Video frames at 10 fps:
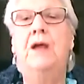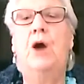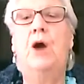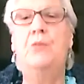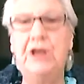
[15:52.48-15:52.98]

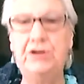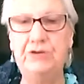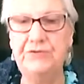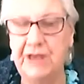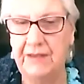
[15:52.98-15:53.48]
And when you
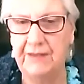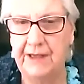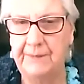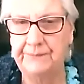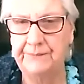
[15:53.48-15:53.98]
say
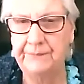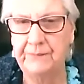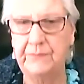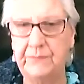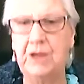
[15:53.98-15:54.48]
that,
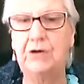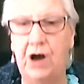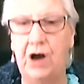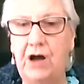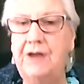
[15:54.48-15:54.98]

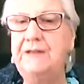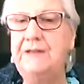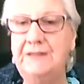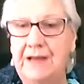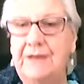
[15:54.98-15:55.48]
God
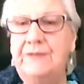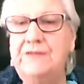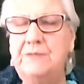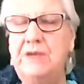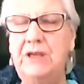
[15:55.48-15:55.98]
loves
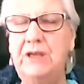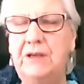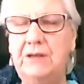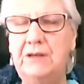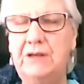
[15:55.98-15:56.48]
me,
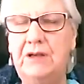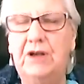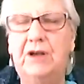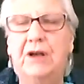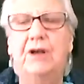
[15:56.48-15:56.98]

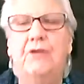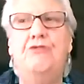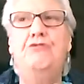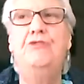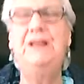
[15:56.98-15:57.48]

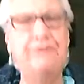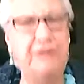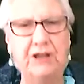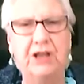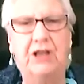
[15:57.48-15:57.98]
really
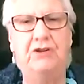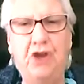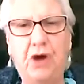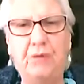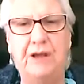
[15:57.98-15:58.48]
feel it and
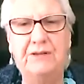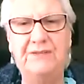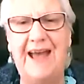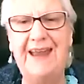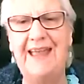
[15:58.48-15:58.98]
know it.
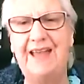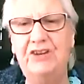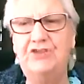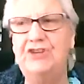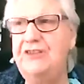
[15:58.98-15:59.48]
That
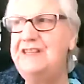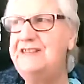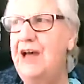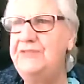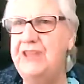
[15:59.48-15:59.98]
energy that is
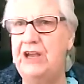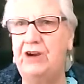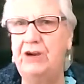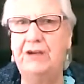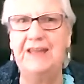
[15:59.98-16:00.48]
out
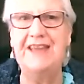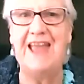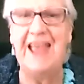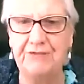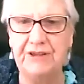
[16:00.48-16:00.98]
there in
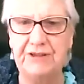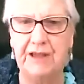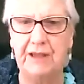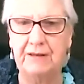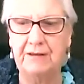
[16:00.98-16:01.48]

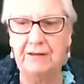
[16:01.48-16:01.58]
everything.